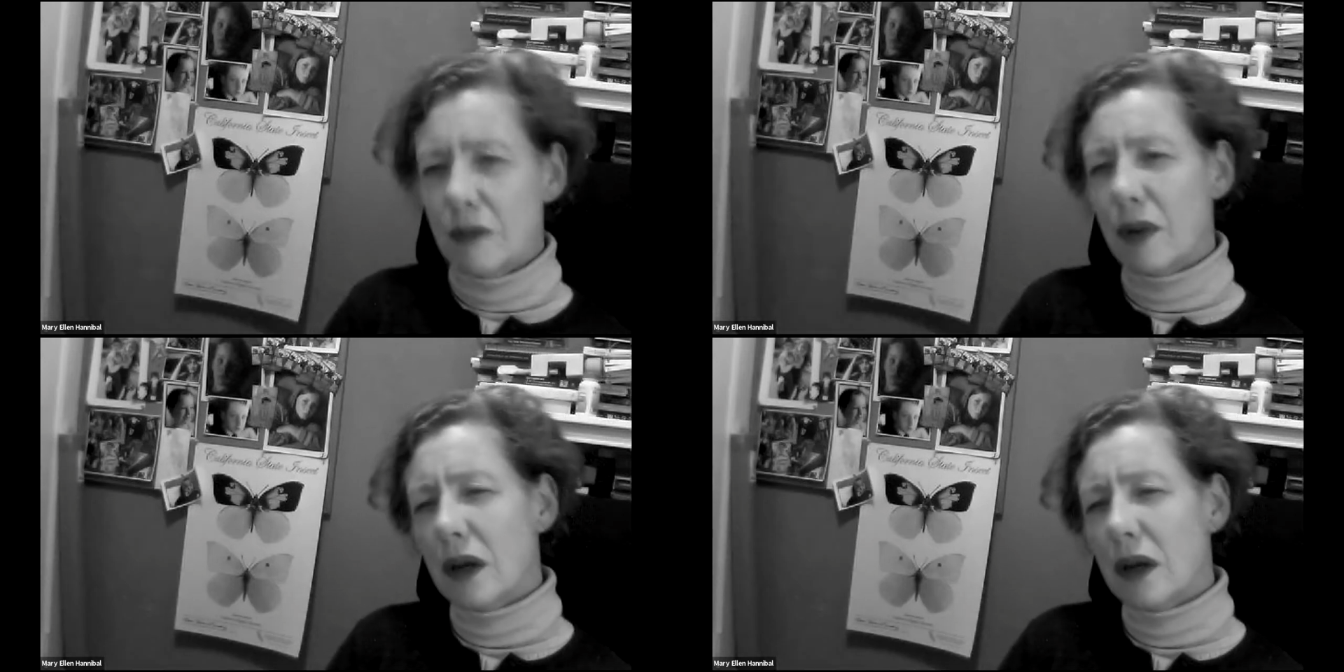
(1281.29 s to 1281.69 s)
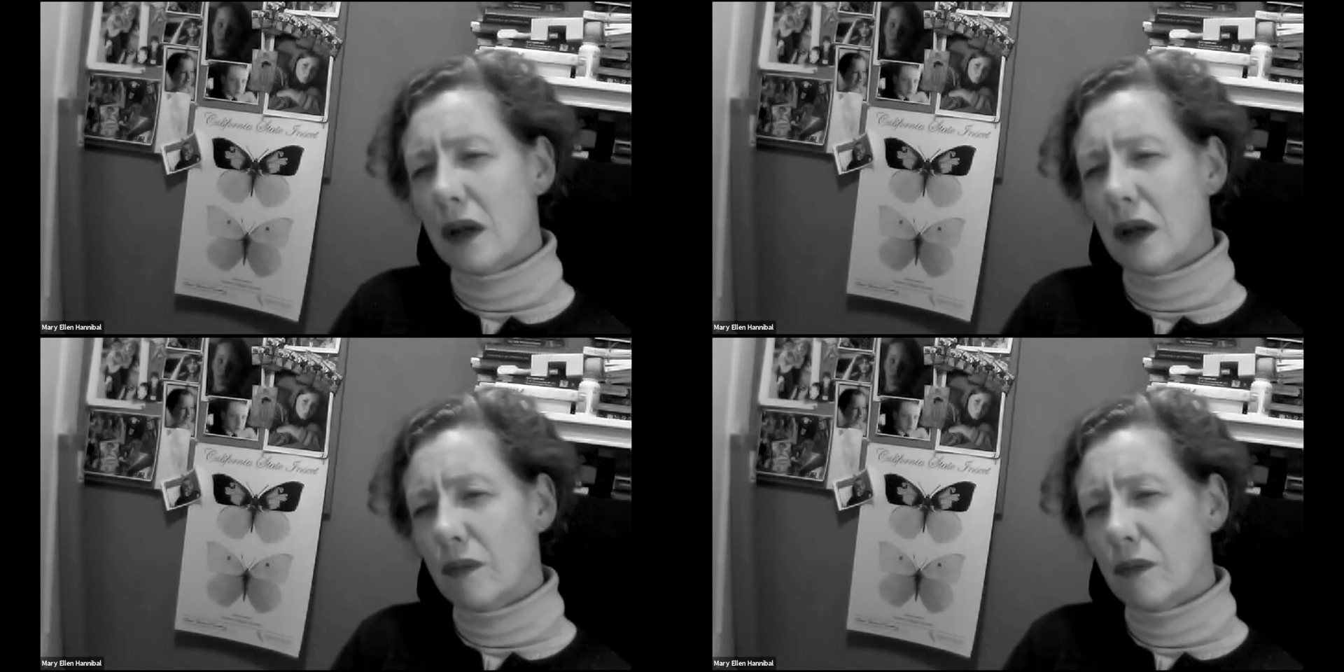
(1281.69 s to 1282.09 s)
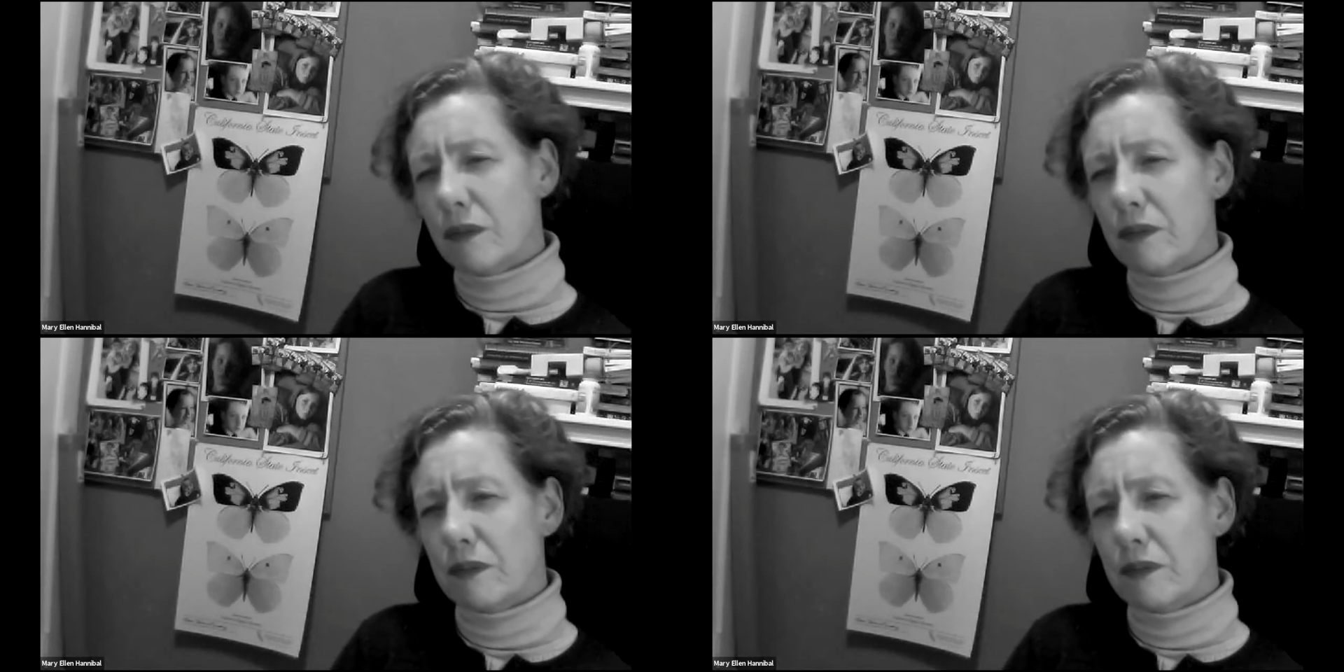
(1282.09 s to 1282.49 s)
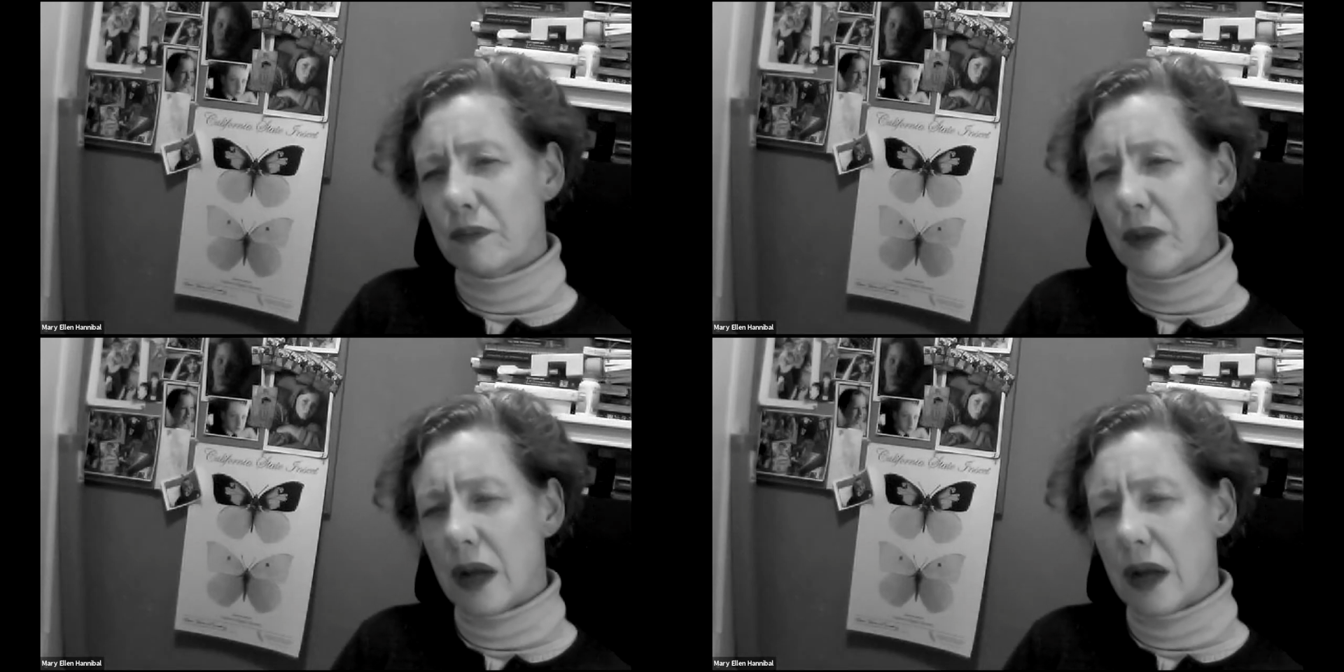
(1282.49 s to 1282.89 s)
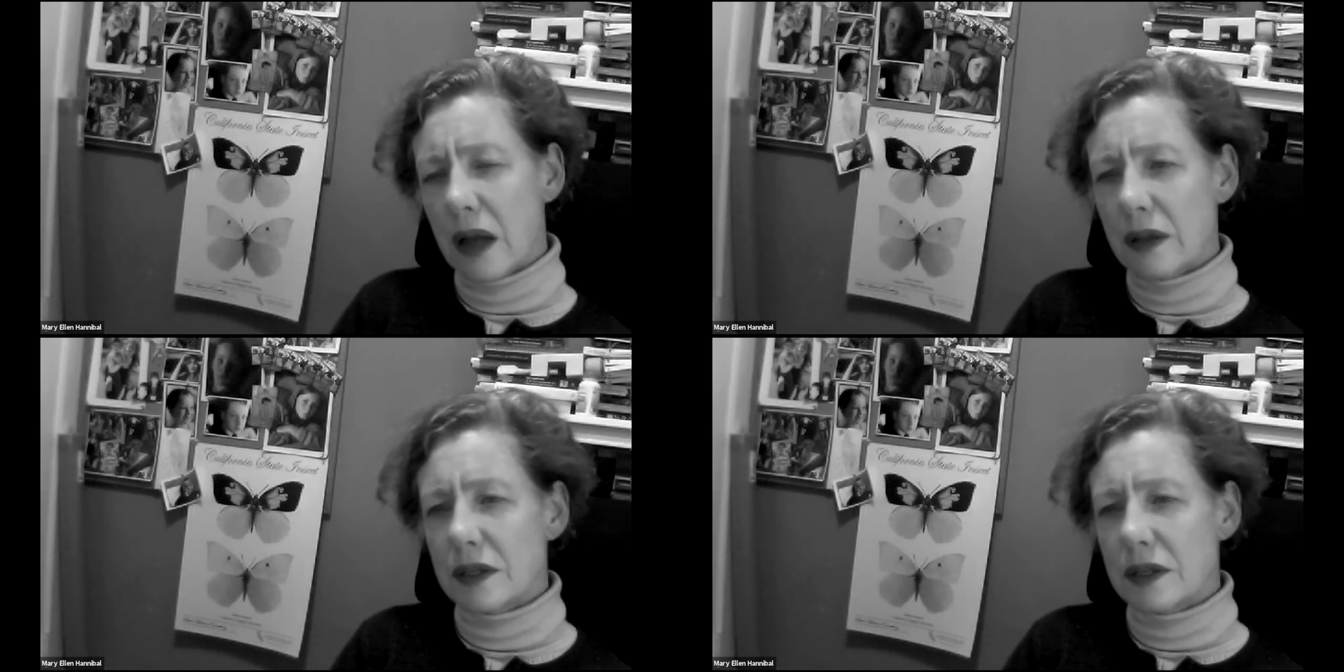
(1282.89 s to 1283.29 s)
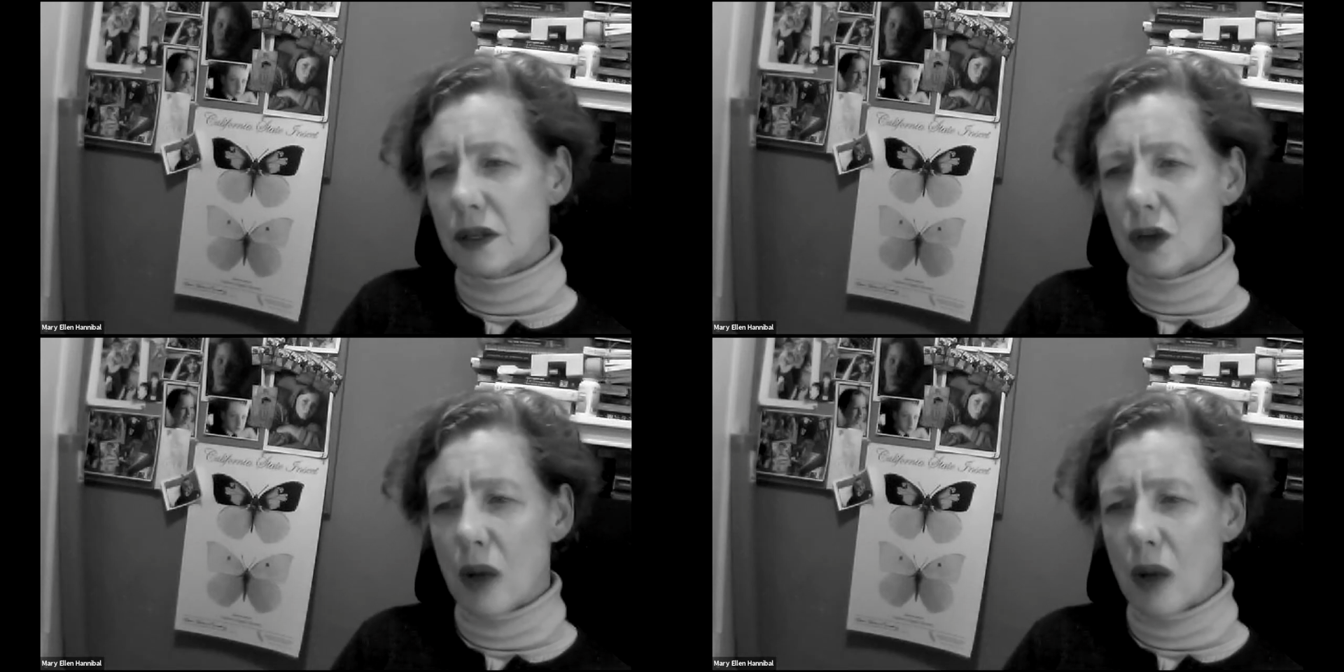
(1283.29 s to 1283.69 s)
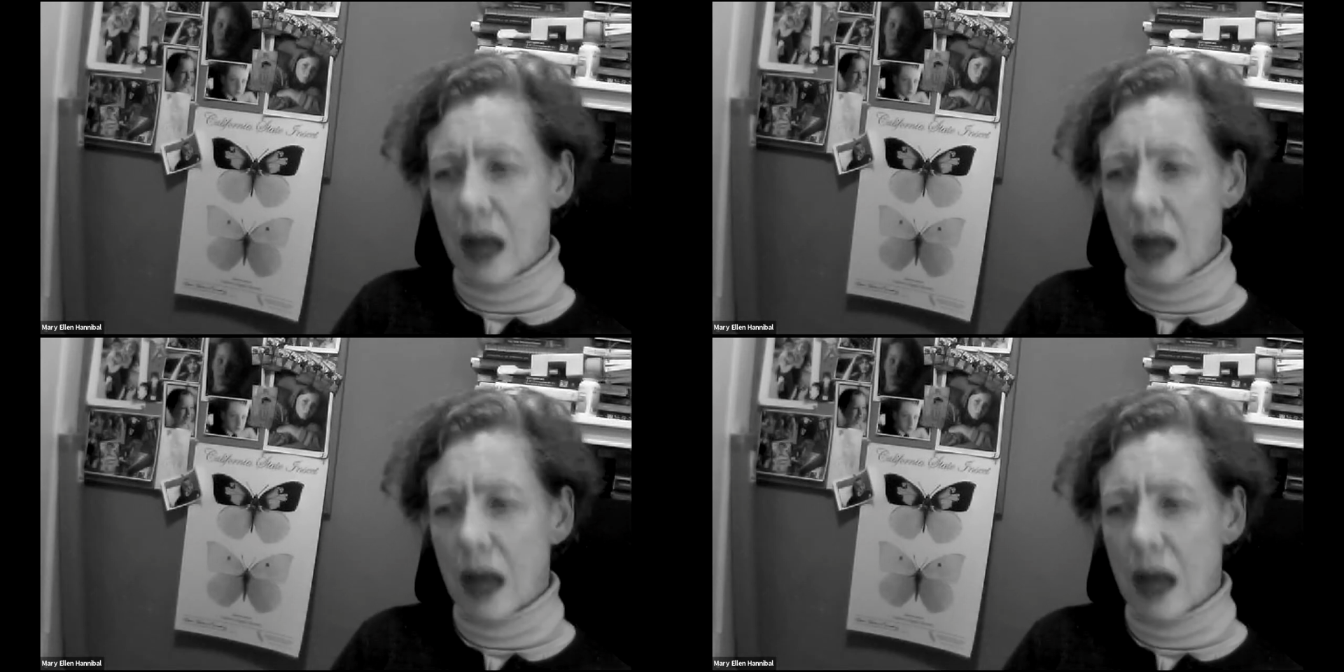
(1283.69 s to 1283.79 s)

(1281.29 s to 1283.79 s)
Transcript: But Alice, you know,